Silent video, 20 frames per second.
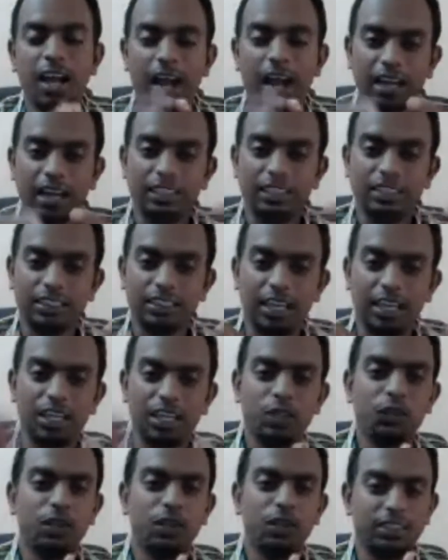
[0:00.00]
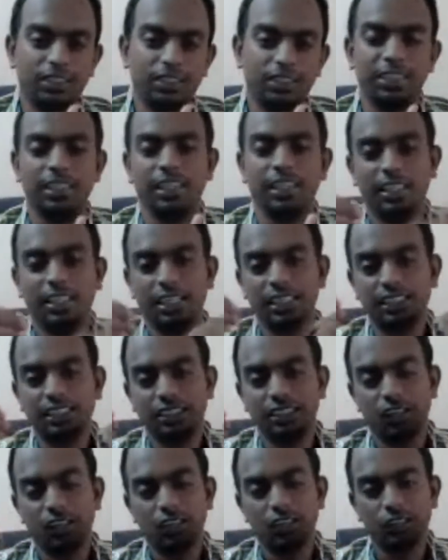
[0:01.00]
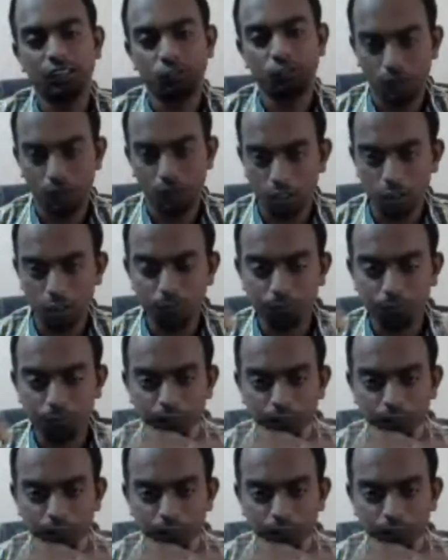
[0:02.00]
and it is trying to exceed that. That is called volume.